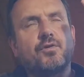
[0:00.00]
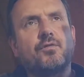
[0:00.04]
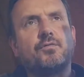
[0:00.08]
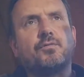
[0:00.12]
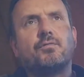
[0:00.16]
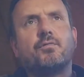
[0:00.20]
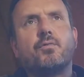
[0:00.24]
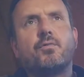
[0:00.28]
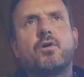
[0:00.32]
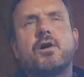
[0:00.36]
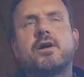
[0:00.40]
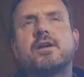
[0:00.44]

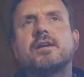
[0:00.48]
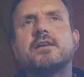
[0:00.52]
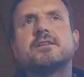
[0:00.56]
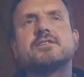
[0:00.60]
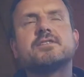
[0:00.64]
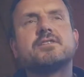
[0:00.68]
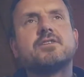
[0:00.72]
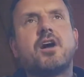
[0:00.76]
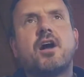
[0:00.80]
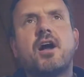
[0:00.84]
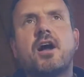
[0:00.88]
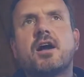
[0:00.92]
what he's
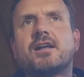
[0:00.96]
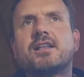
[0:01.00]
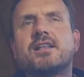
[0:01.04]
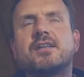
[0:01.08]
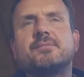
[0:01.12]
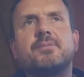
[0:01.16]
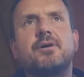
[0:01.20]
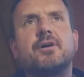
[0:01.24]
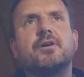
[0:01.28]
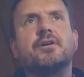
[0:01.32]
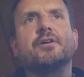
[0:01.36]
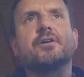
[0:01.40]
talking
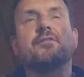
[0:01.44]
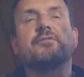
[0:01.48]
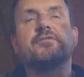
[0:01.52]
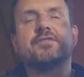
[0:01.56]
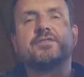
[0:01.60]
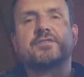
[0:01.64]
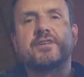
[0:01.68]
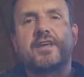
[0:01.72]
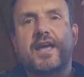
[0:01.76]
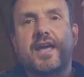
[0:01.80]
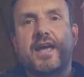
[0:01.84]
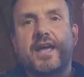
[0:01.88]
about here, of
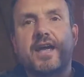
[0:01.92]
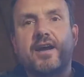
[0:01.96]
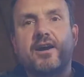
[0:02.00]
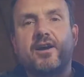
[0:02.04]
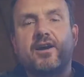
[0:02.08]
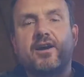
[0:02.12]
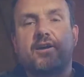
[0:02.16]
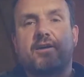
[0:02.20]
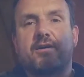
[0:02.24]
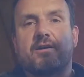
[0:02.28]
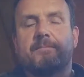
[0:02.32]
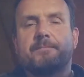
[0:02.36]
this
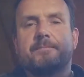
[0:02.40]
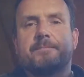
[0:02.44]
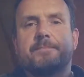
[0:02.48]
air.